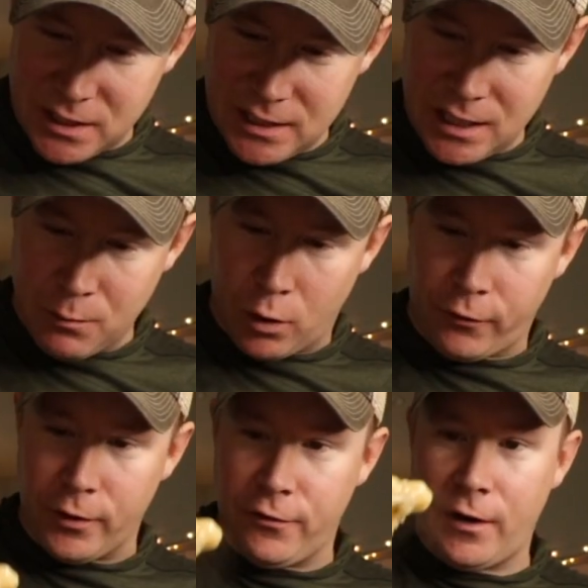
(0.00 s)
Dinty Moore
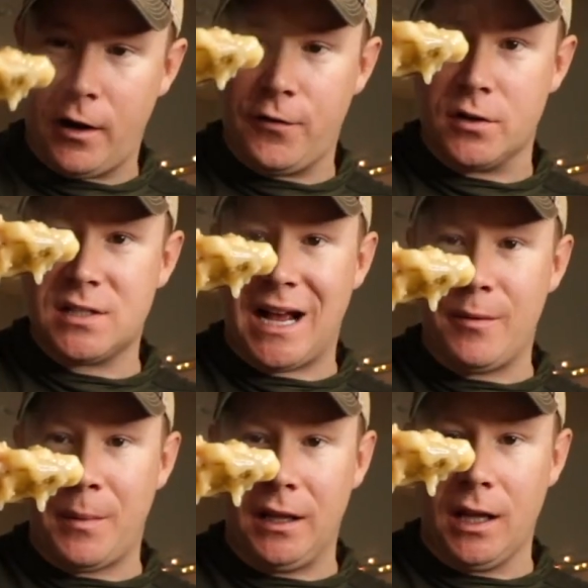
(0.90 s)
for the very first
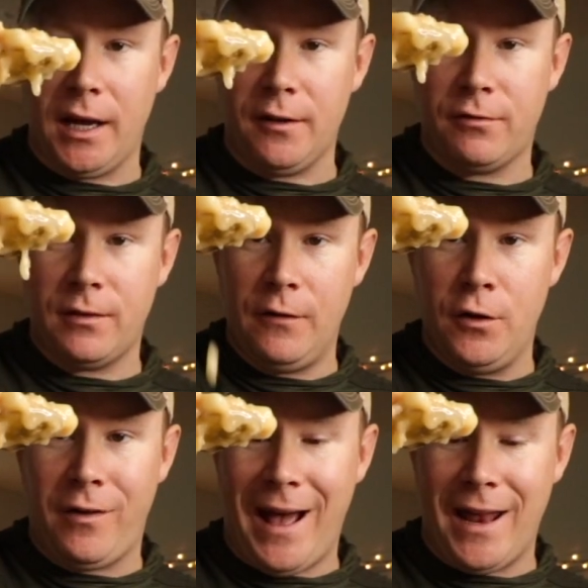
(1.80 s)
time in my life. If
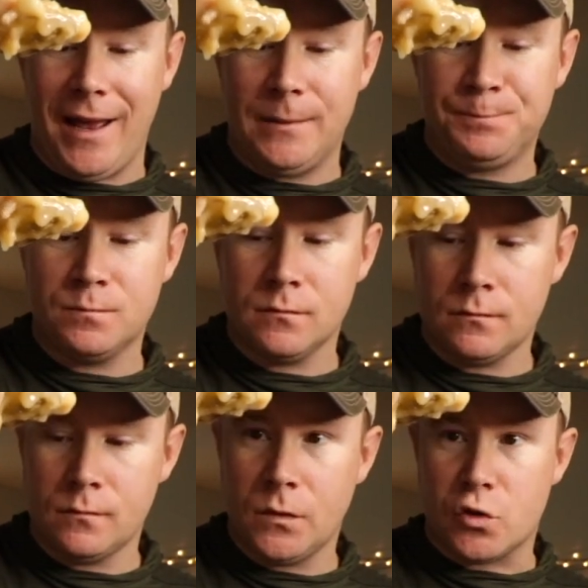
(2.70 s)
you've had it,
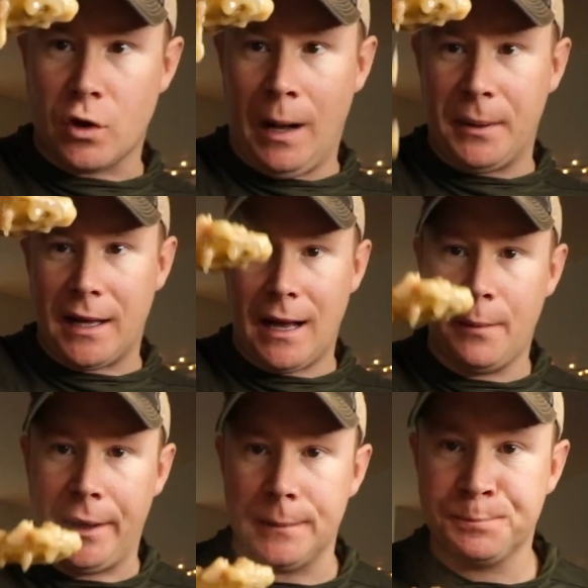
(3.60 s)
drop a
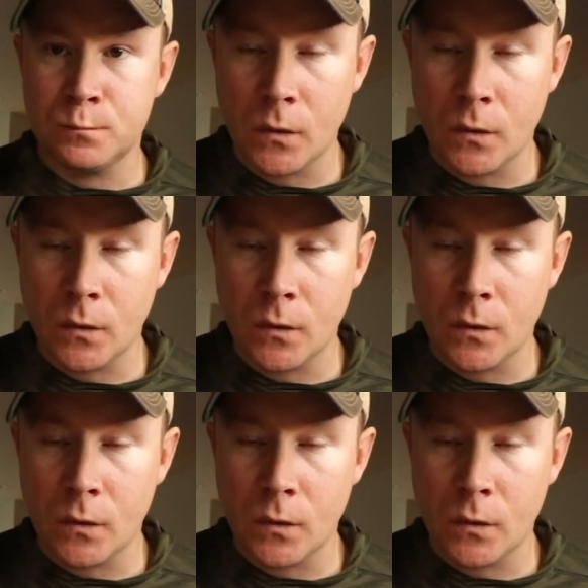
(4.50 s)
comment.